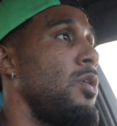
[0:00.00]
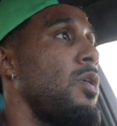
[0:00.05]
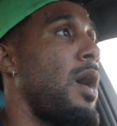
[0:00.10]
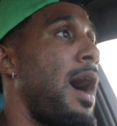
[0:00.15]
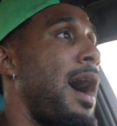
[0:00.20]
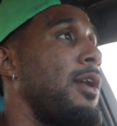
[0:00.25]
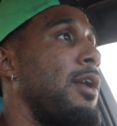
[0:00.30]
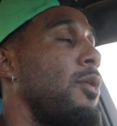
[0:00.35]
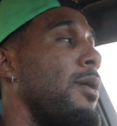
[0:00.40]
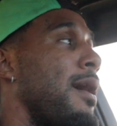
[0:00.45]

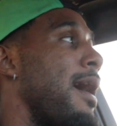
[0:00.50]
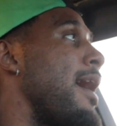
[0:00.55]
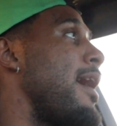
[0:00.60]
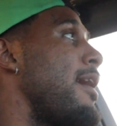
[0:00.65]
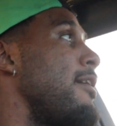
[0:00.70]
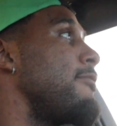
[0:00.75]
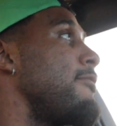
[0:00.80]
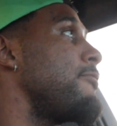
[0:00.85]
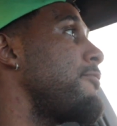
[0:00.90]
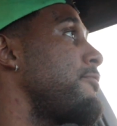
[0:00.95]
I don't
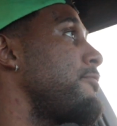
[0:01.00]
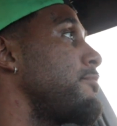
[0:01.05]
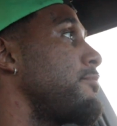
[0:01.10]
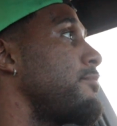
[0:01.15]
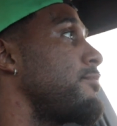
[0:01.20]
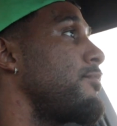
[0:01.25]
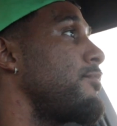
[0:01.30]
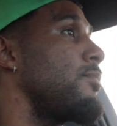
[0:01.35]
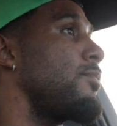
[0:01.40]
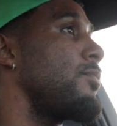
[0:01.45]
have
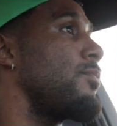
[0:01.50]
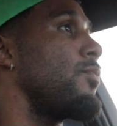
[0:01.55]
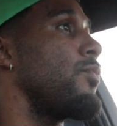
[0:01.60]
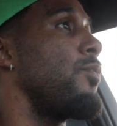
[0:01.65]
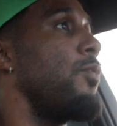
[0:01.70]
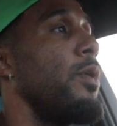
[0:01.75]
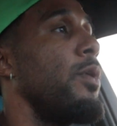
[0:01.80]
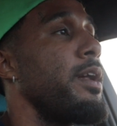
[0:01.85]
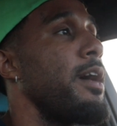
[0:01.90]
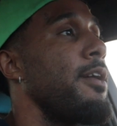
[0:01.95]

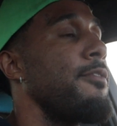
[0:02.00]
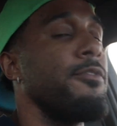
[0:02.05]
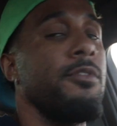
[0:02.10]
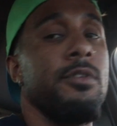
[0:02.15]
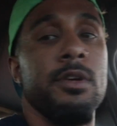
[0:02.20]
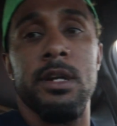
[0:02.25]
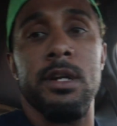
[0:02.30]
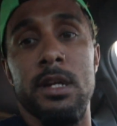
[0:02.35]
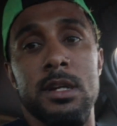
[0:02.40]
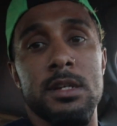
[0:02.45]
whatever
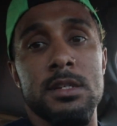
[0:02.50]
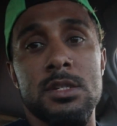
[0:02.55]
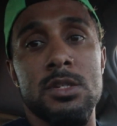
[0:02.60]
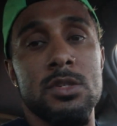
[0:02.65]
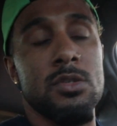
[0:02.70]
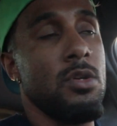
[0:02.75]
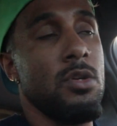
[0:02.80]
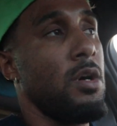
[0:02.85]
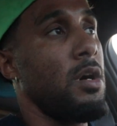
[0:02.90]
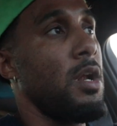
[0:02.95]
it is,
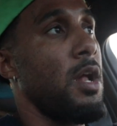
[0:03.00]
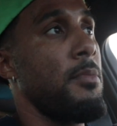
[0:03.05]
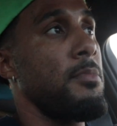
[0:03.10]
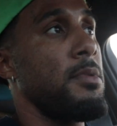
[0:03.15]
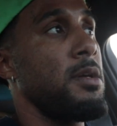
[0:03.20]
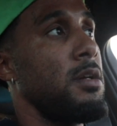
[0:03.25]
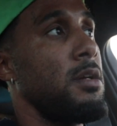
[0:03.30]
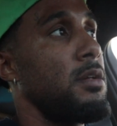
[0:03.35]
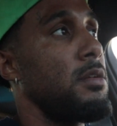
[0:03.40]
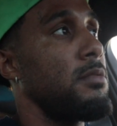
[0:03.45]
you know what I
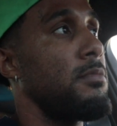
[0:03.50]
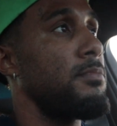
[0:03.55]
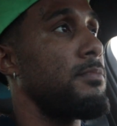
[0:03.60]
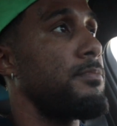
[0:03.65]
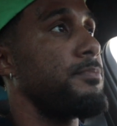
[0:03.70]
mean?